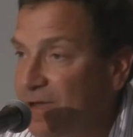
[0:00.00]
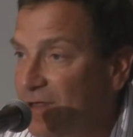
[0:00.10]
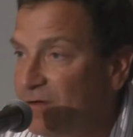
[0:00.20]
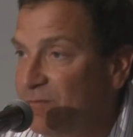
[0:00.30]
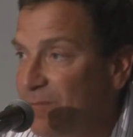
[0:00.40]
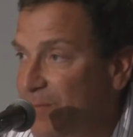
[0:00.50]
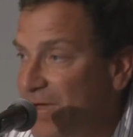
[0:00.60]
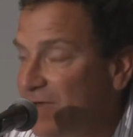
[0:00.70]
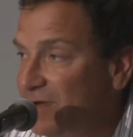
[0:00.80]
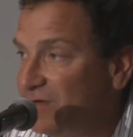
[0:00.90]
The other
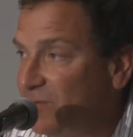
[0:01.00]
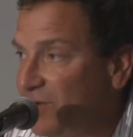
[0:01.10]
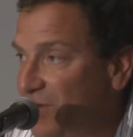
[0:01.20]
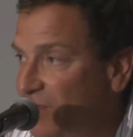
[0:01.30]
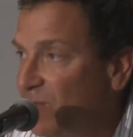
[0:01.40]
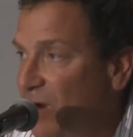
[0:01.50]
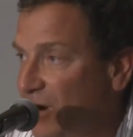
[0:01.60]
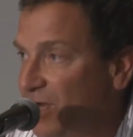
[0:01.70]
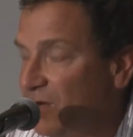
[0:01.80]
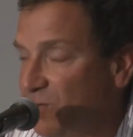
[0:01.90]
mechanism, or the other
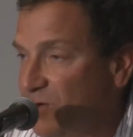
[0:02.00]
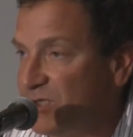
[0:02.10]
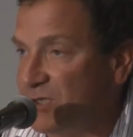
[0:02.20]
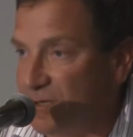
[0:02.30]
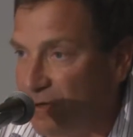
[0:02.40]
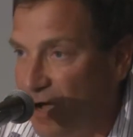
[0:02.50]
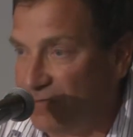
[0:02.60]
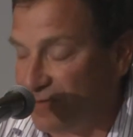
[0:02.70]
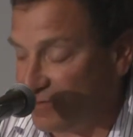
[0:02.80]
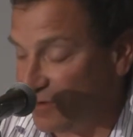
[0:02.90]
market in which
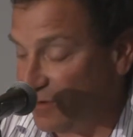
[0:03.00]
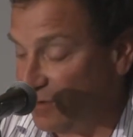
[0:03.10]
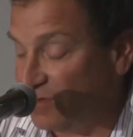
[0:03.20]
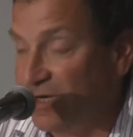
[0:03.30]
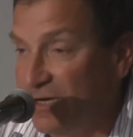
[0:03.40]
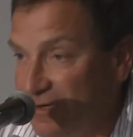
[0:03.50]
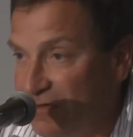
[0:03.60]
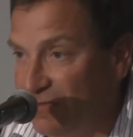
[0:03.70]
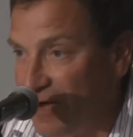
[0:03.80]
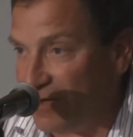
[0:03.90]
offsets are used,
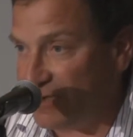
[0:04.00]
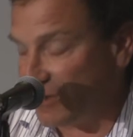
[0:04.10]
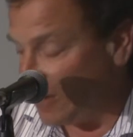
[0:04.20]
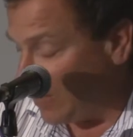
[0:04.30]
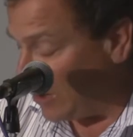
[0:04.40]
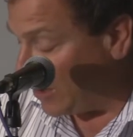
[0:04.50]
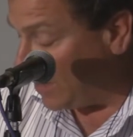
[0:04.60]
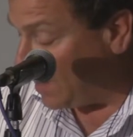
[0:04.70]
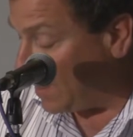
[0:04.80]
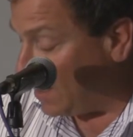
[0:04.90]
is the voluntary market,